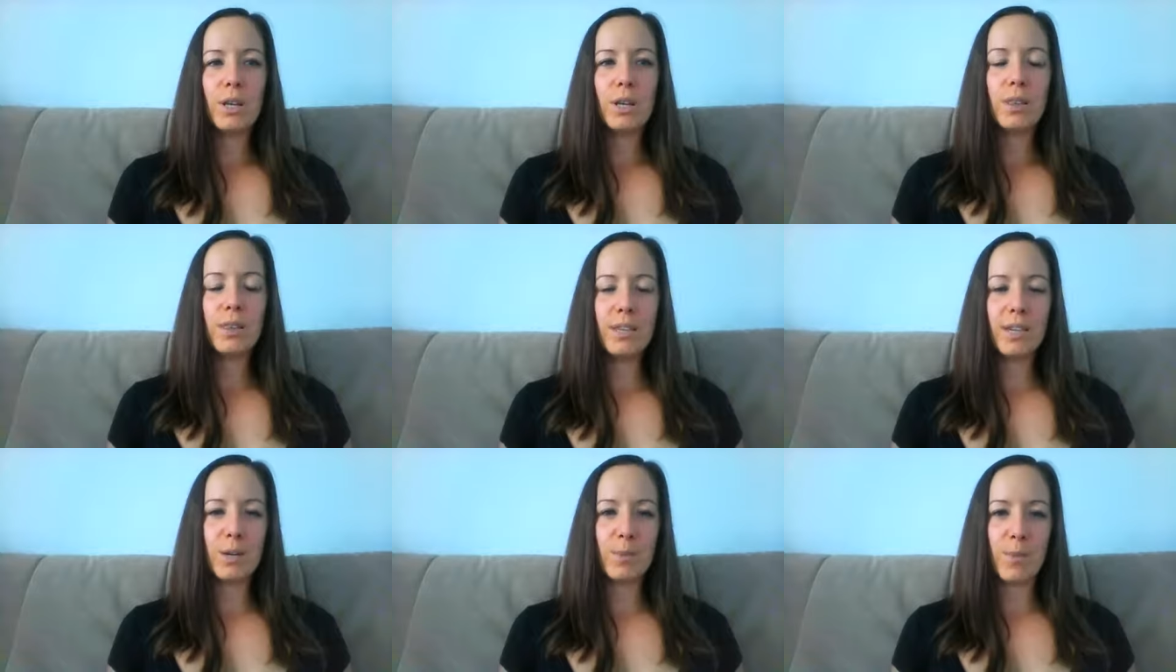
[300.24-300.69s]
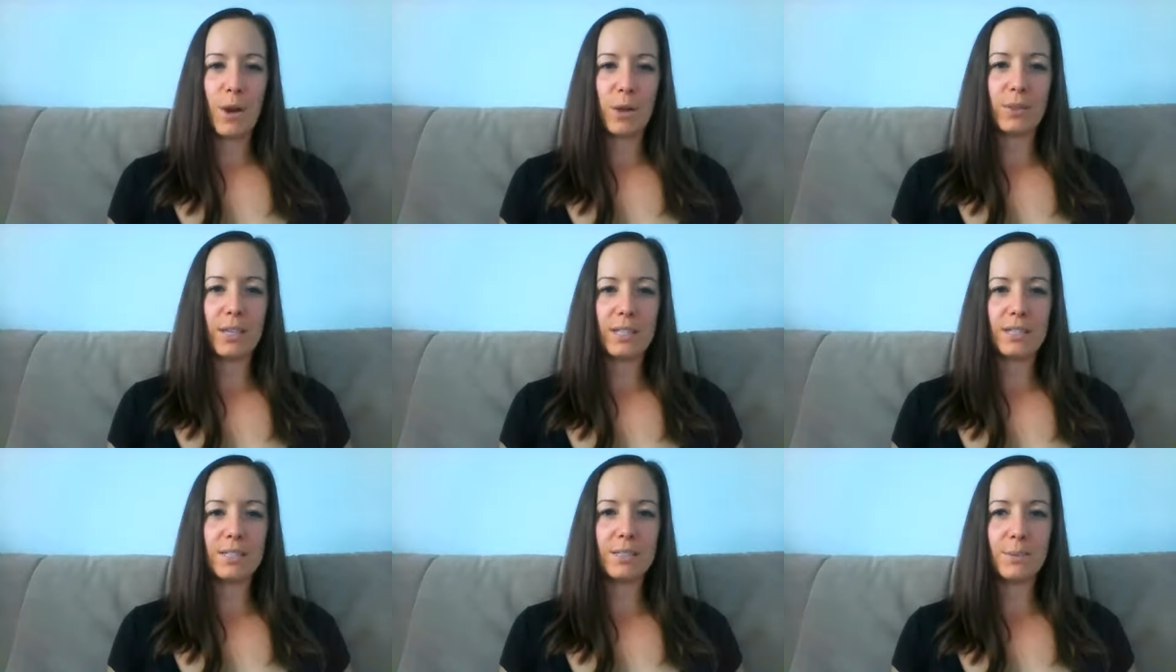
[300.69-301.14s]
think about
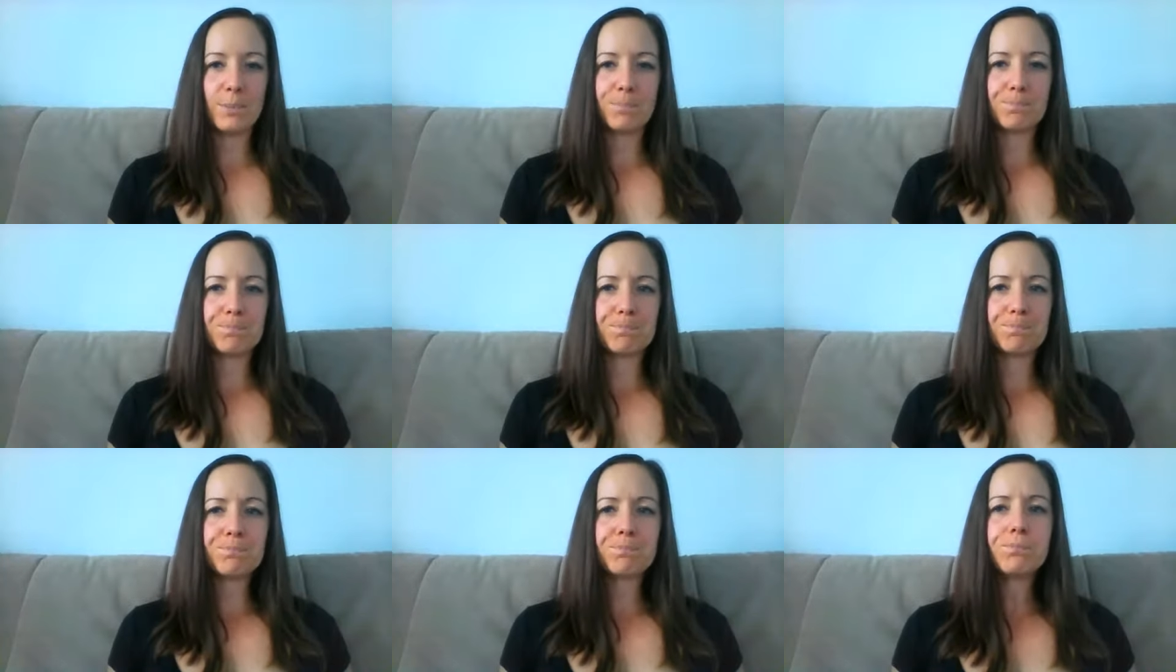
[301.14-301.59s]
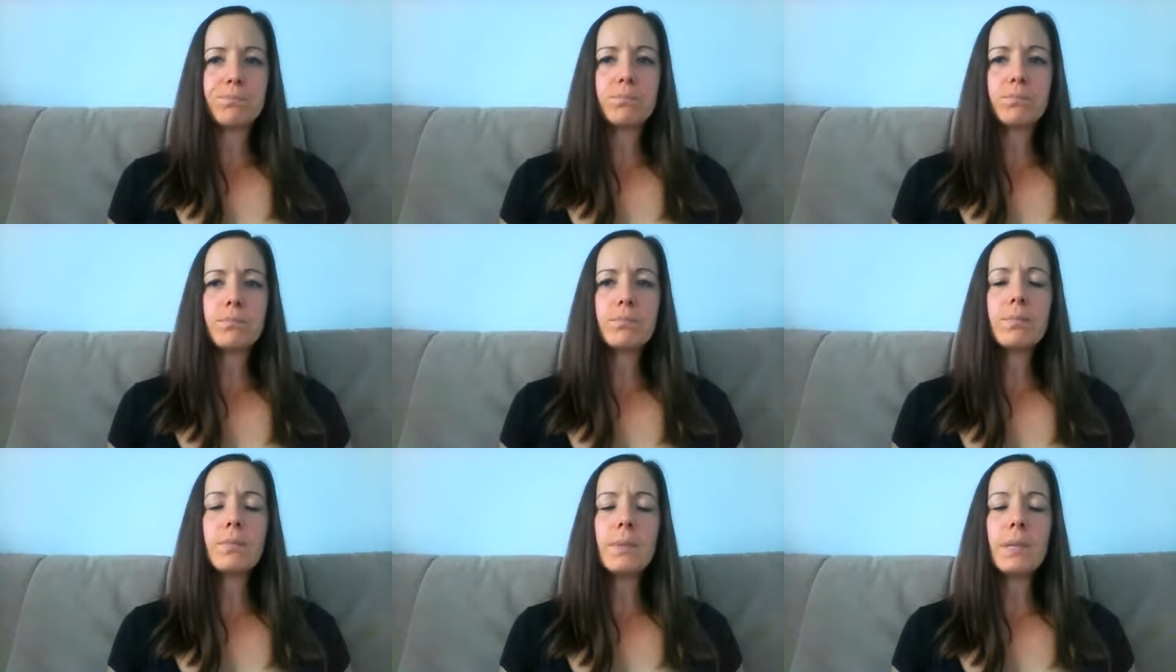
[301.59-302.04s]
this
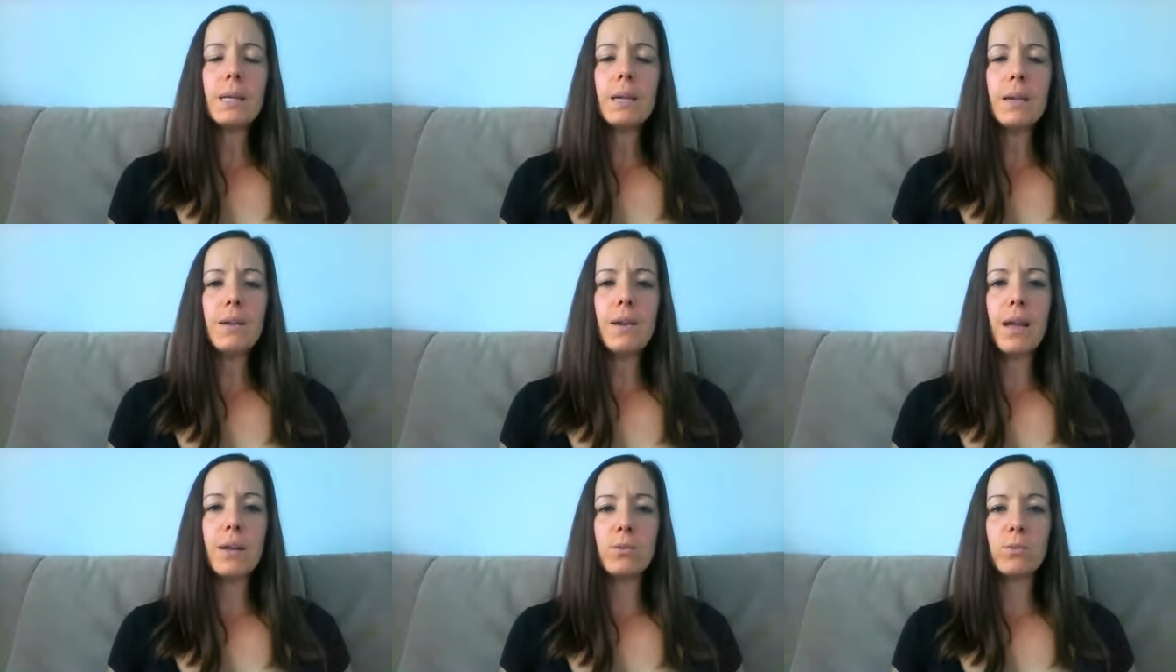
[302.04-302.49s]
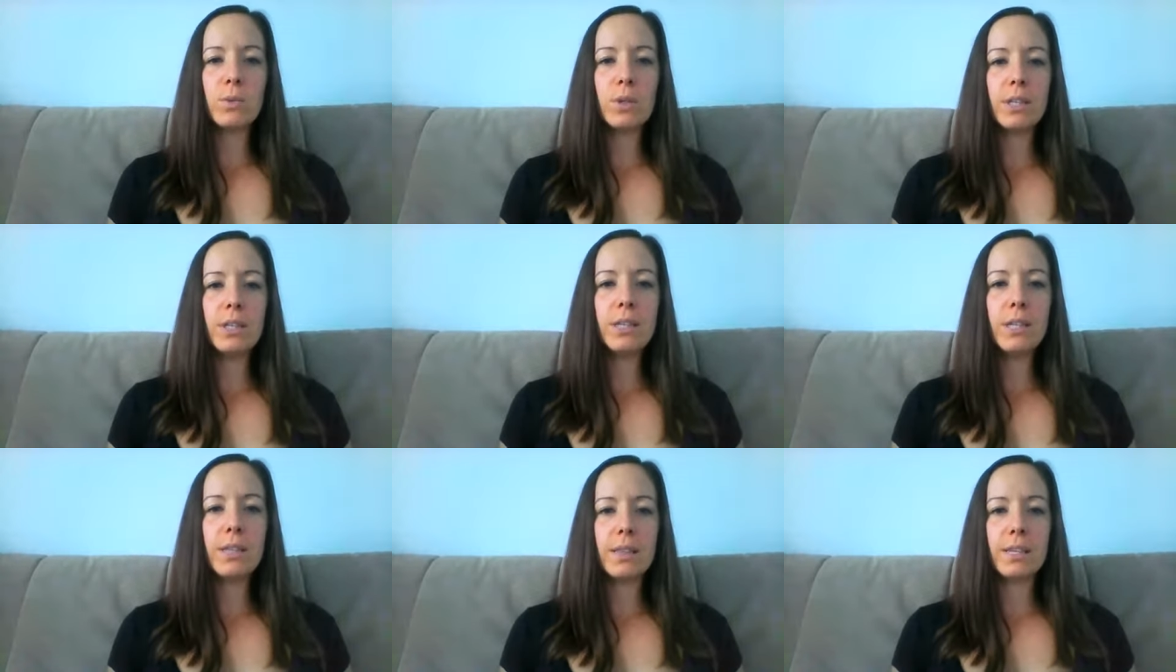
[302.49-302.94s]
and
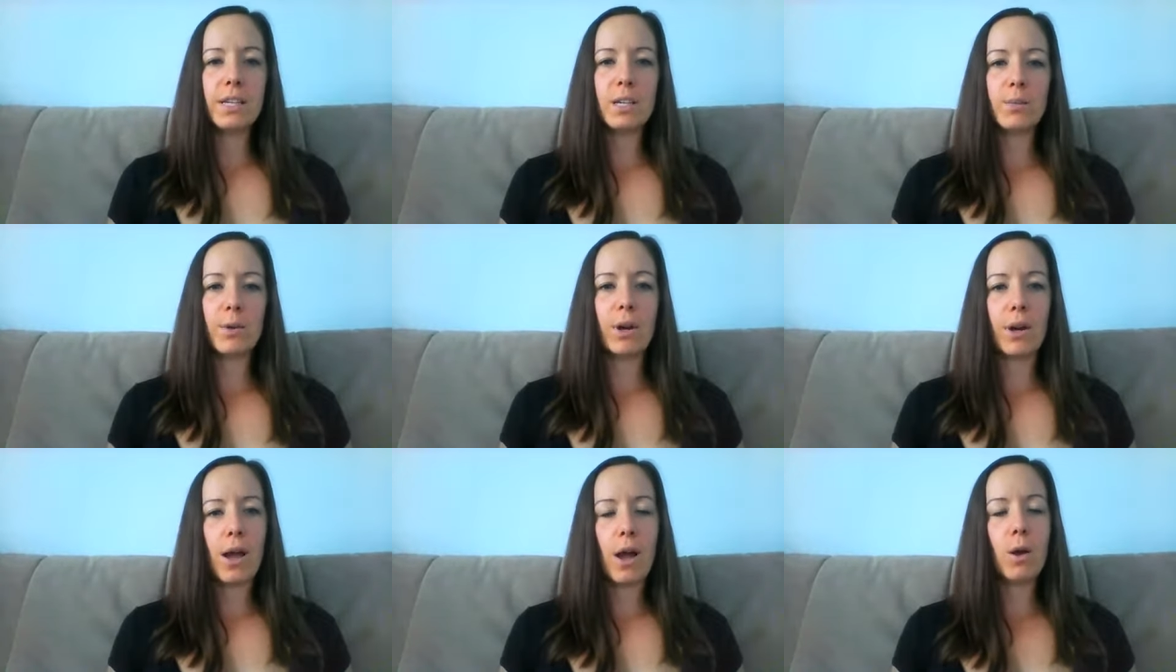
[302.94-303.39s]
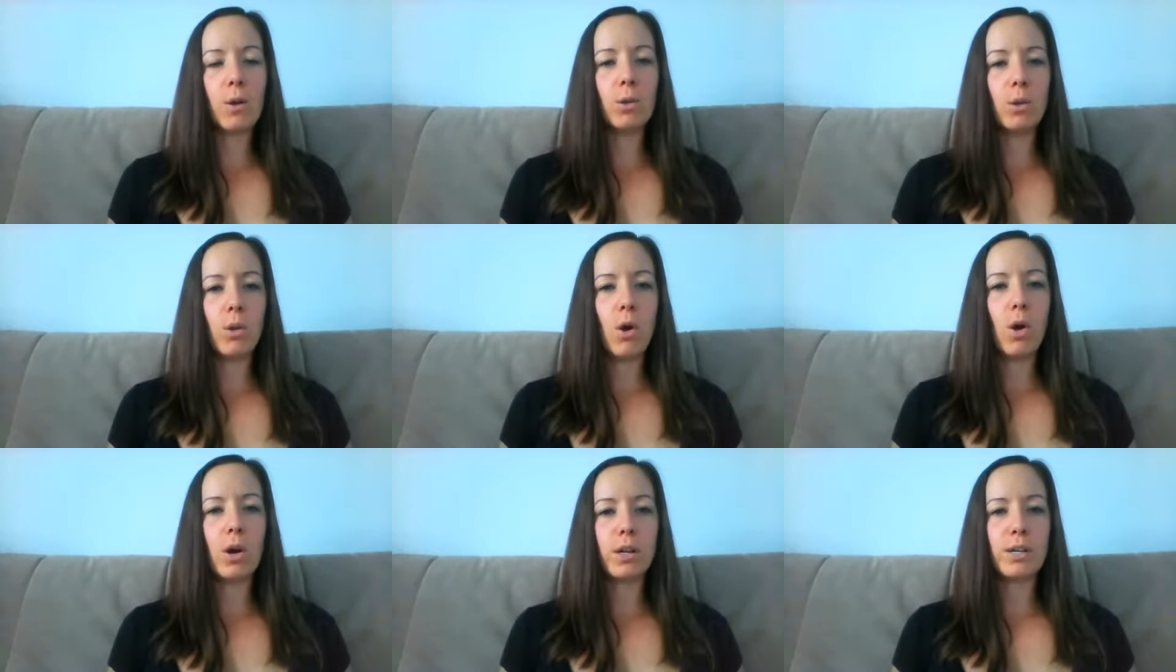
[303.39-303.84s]
really think about how
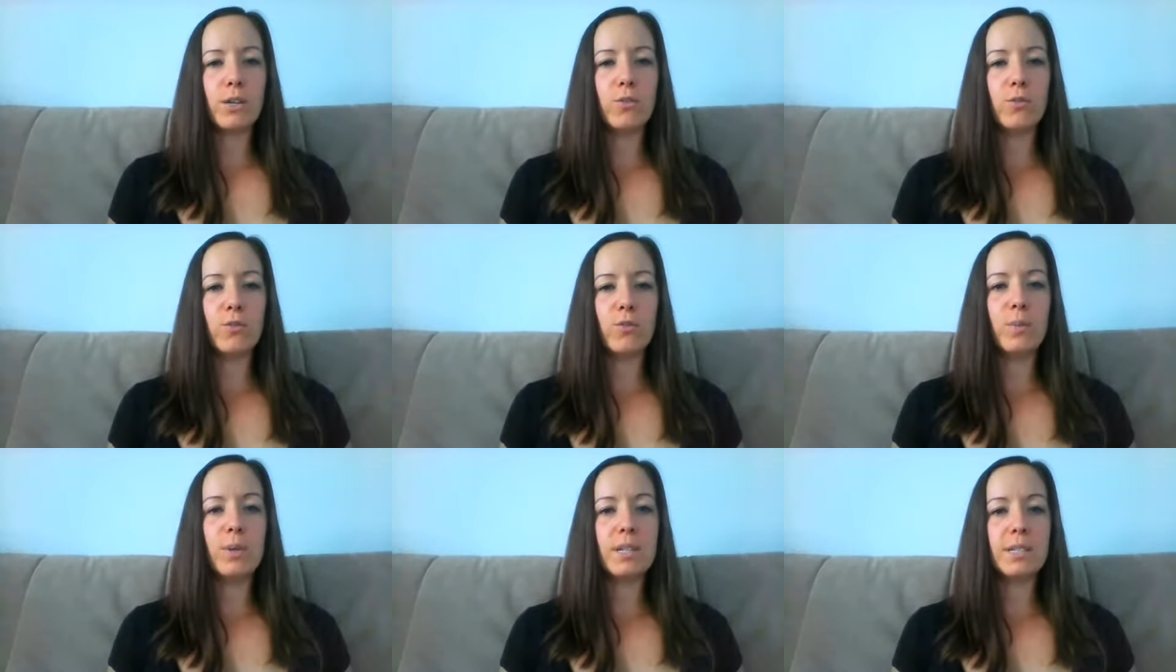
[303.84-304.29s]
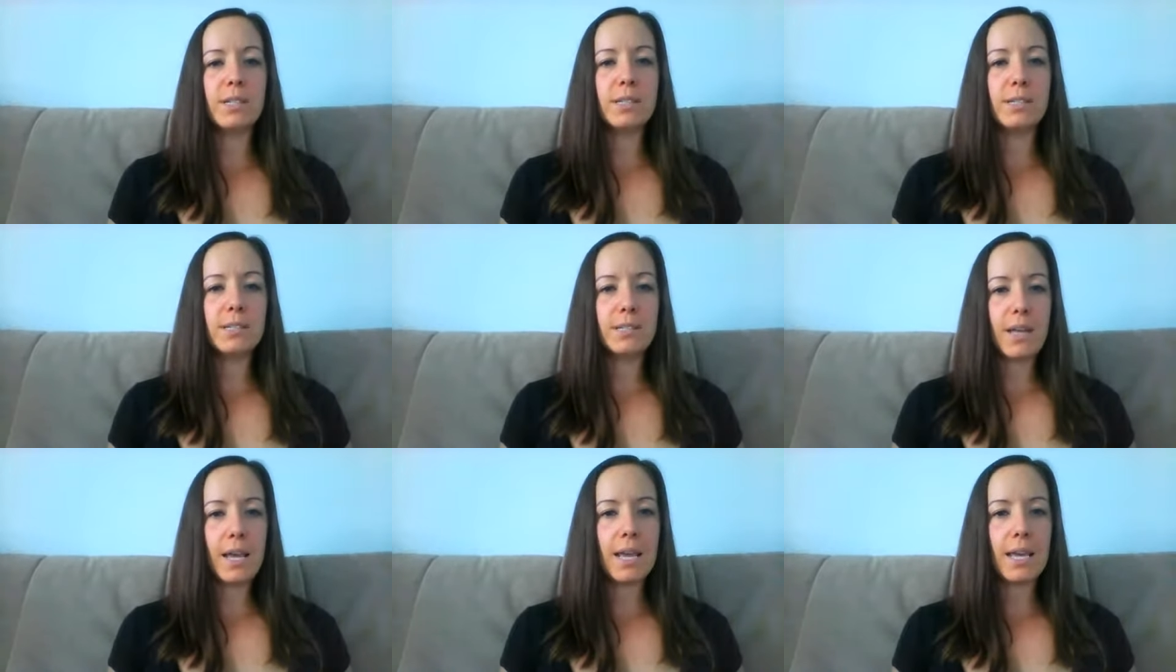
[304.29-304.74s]
long you've been
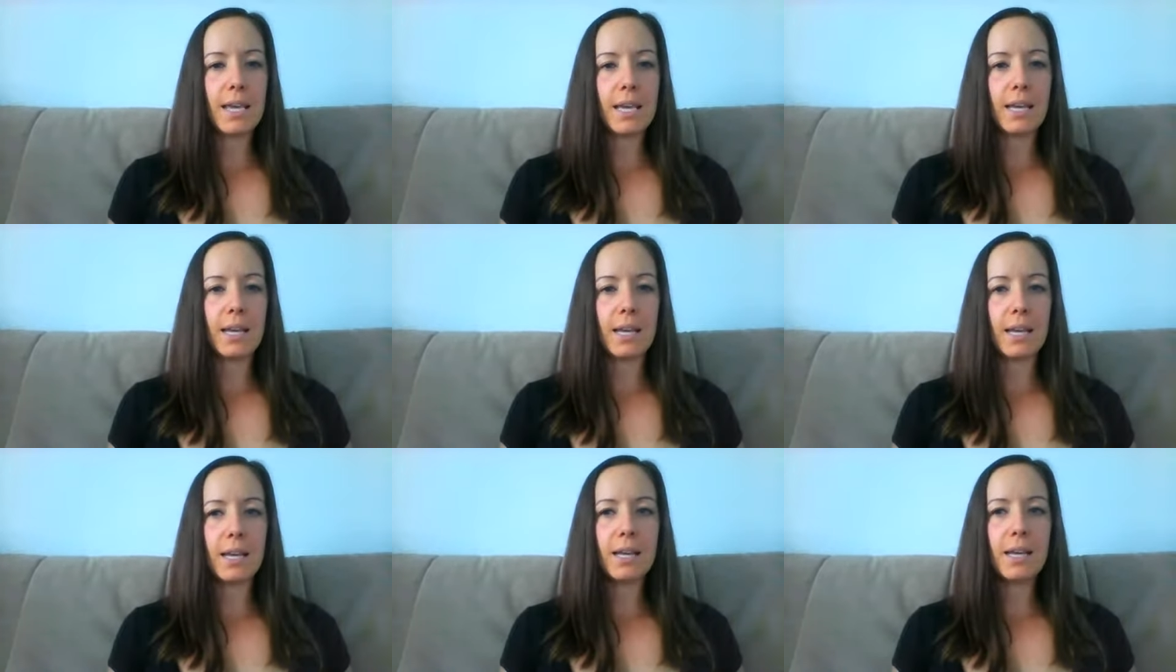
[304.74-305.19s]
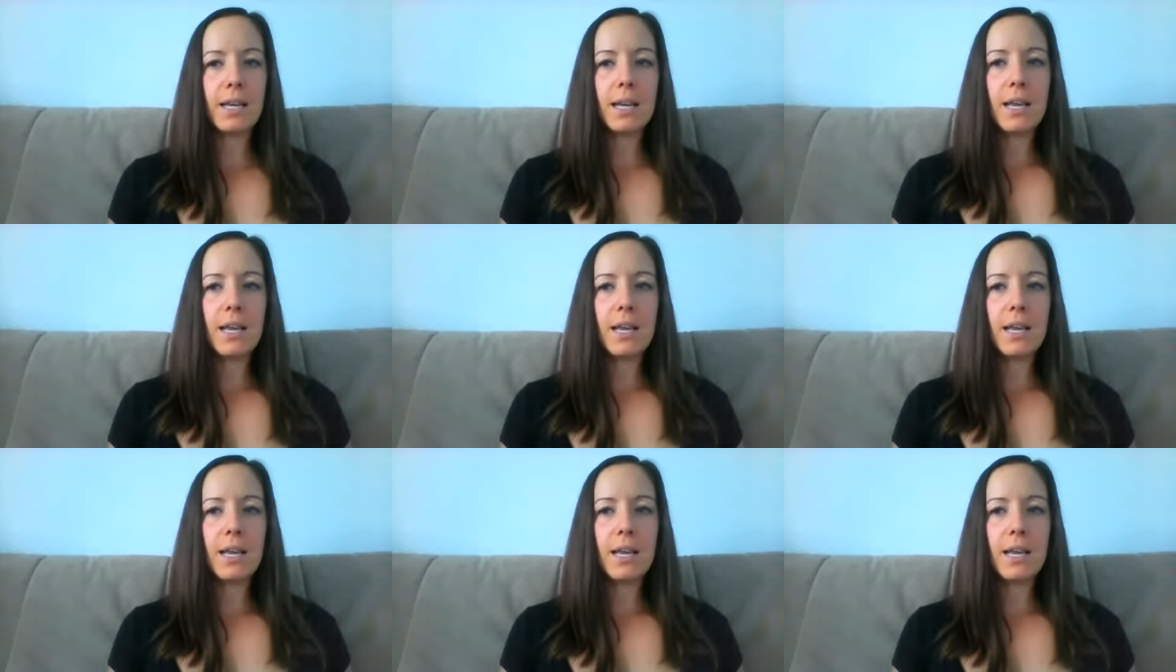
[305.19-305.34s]
saying